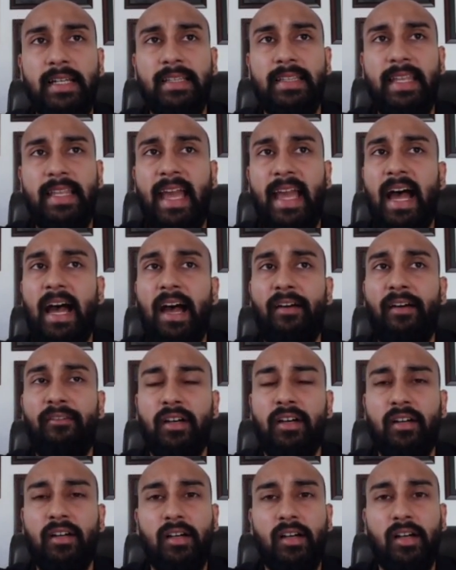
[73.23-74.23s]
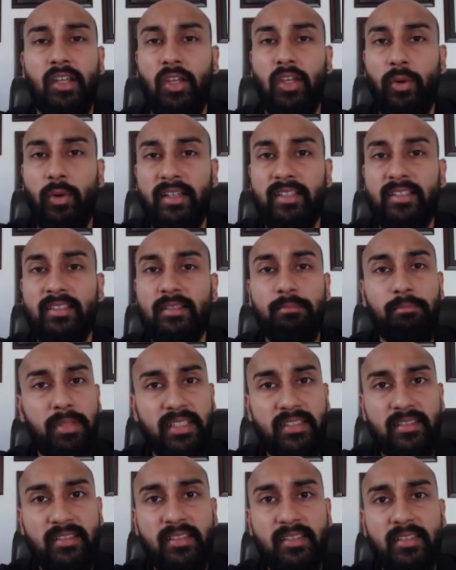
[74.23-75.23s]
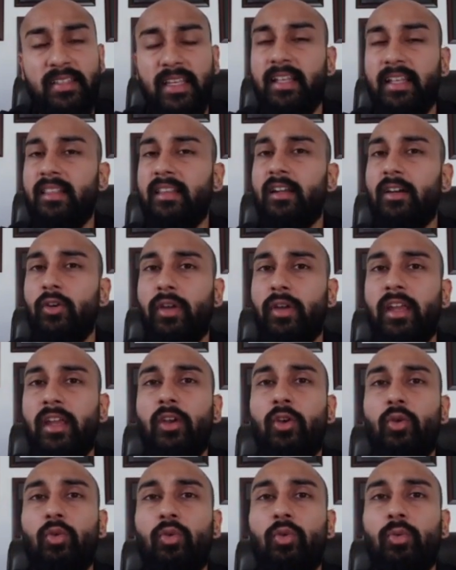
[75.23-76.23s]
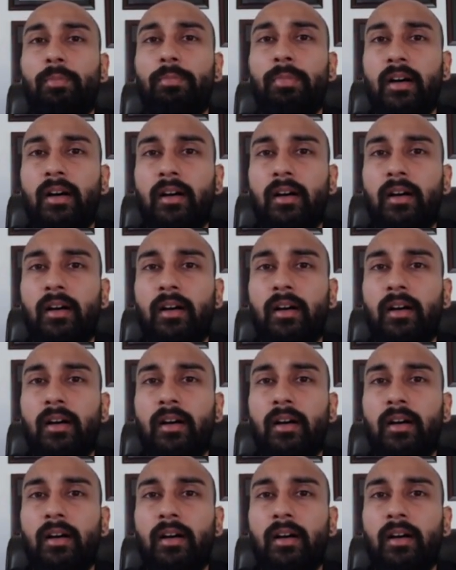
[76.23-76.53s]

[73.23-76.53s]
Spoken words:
they have a US business and they're looking to,